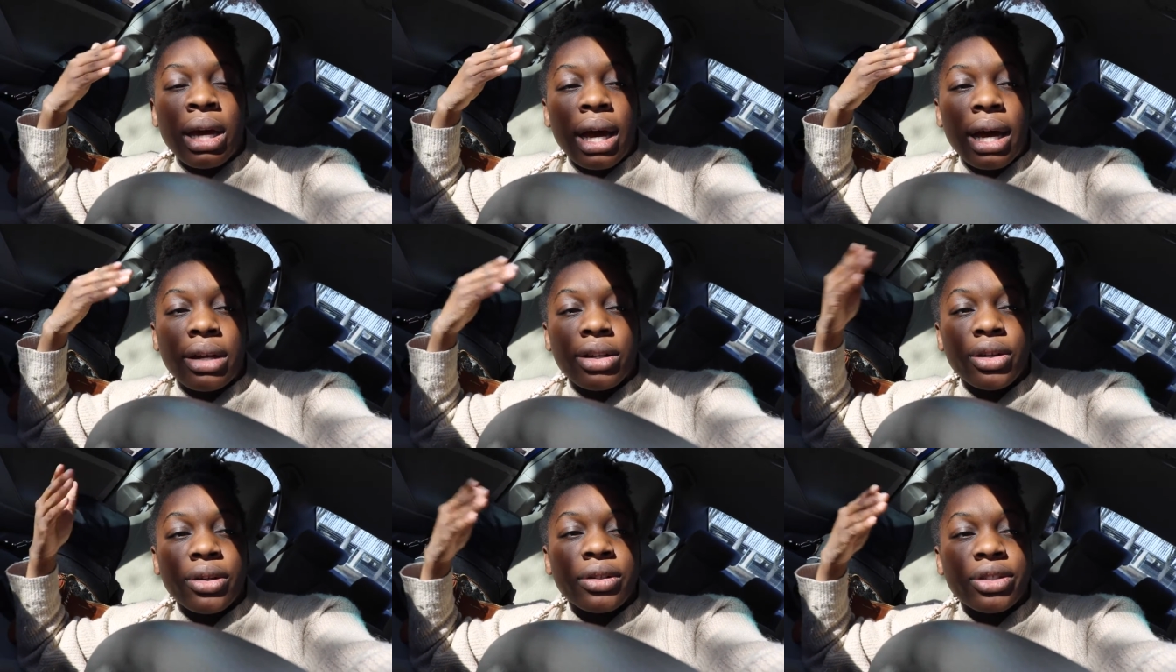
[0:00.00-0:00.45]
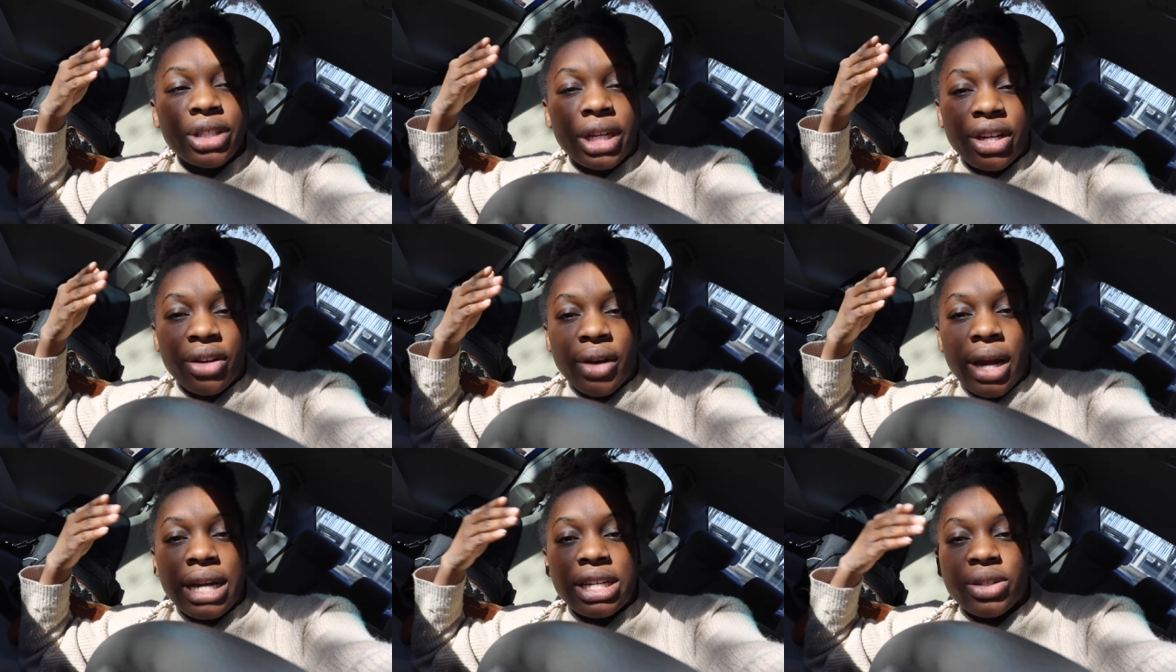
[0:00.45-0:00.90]
a new
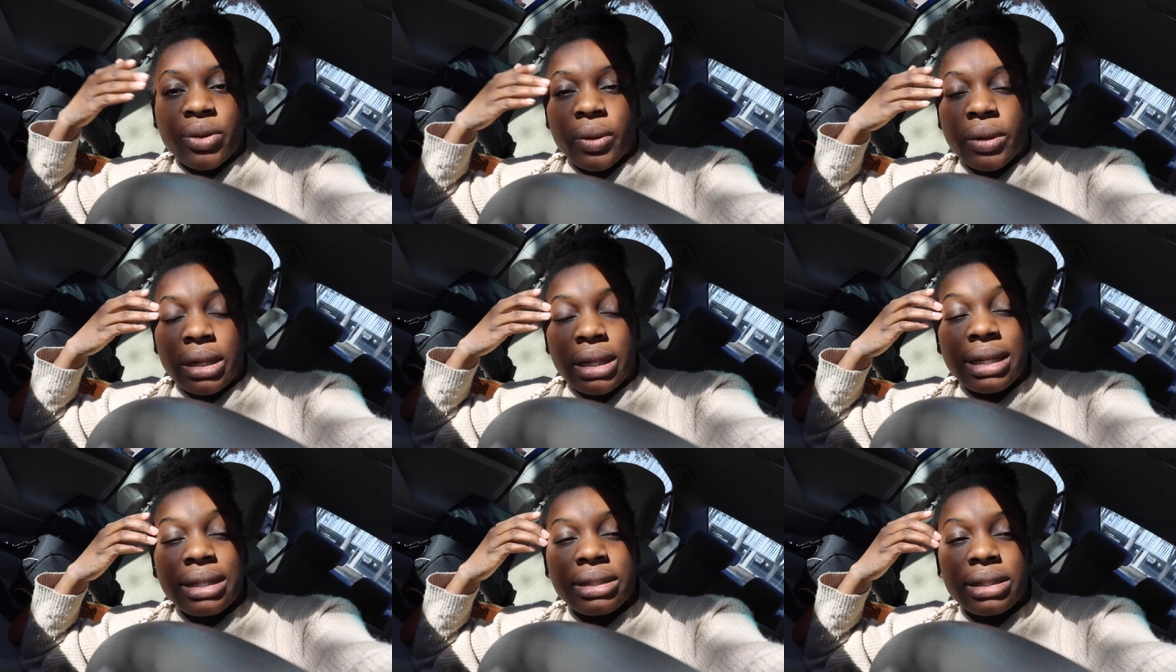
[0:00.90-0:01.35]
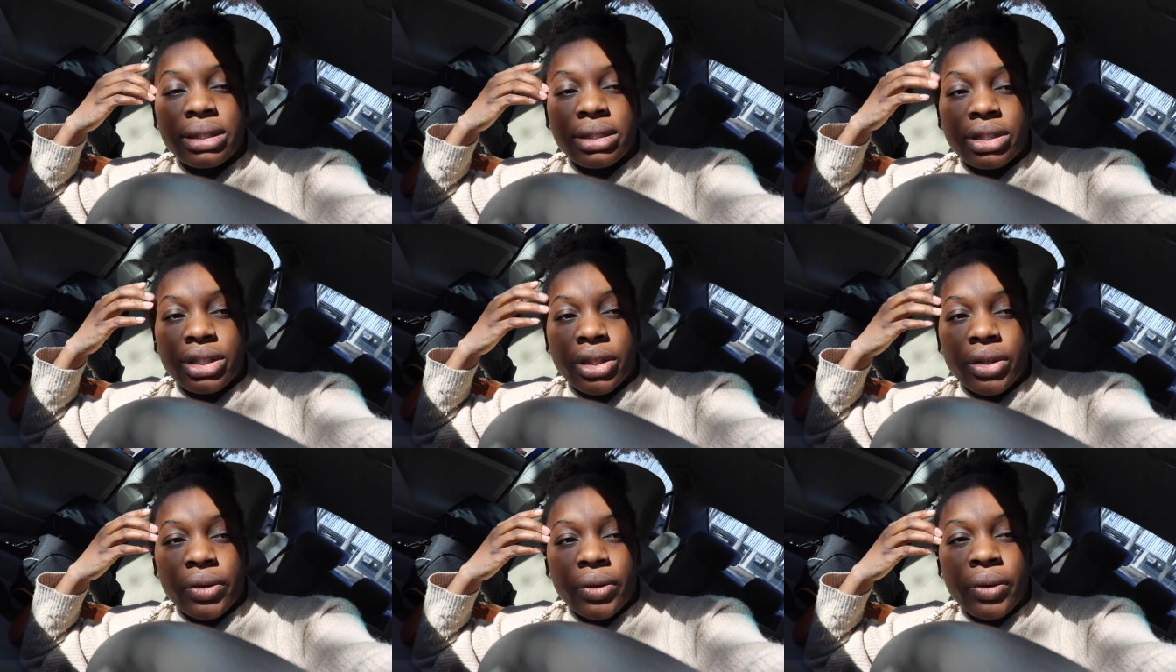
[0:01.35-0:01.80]
generation will listen
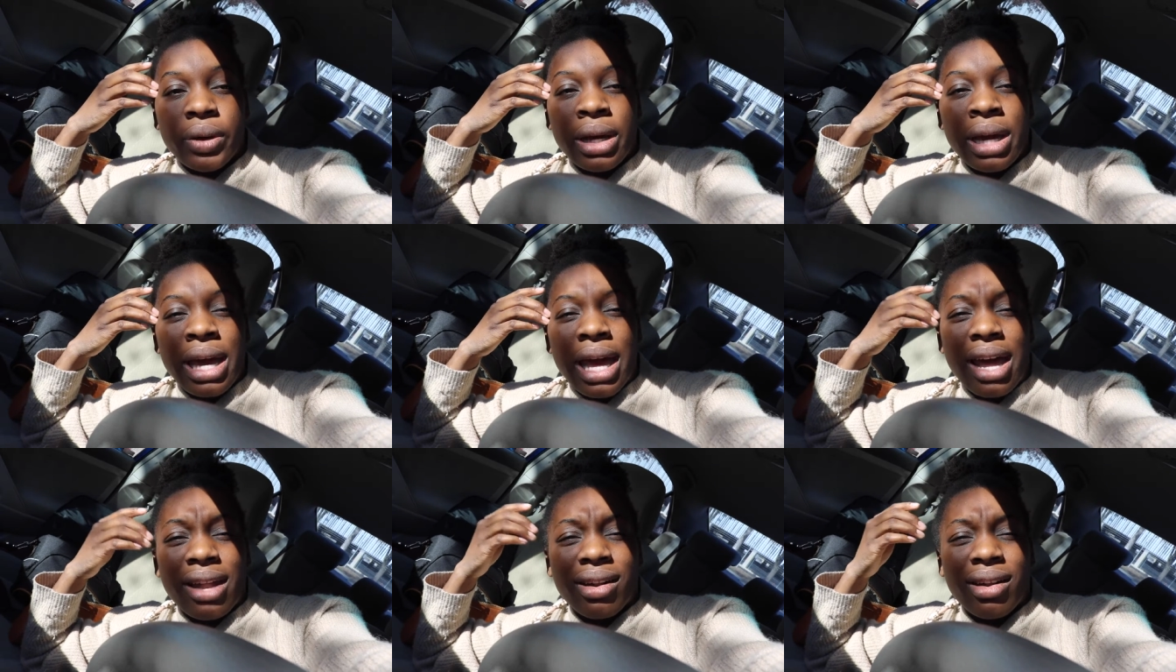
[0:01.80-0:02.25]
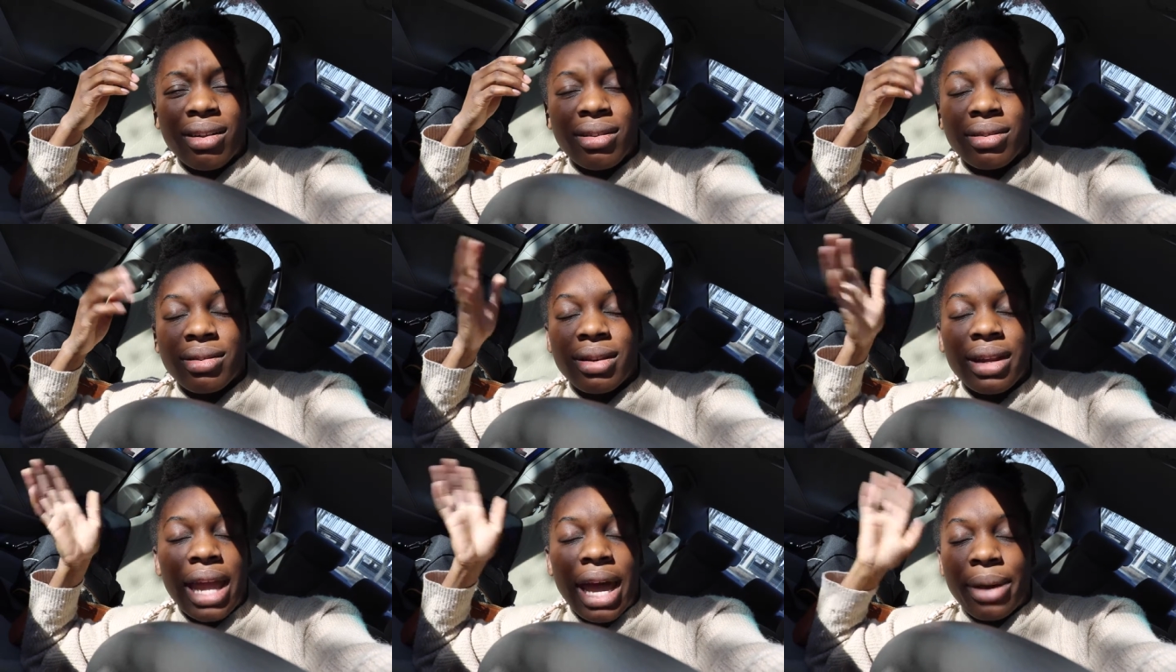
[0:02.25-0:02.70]
to and
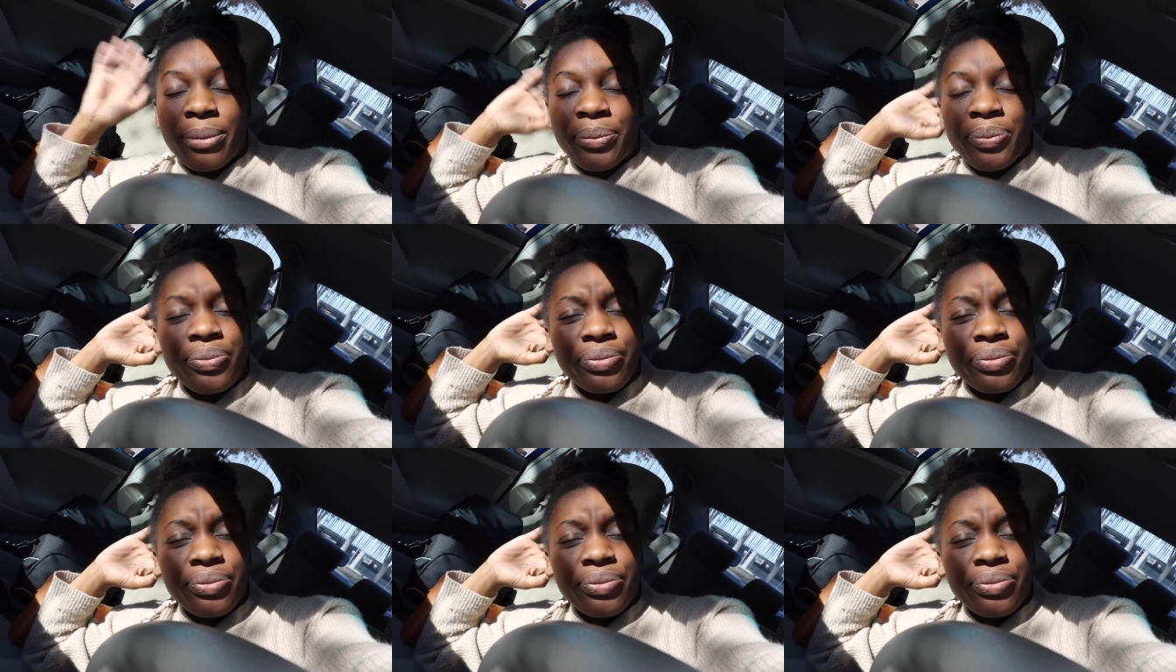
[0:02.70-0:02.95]
yeah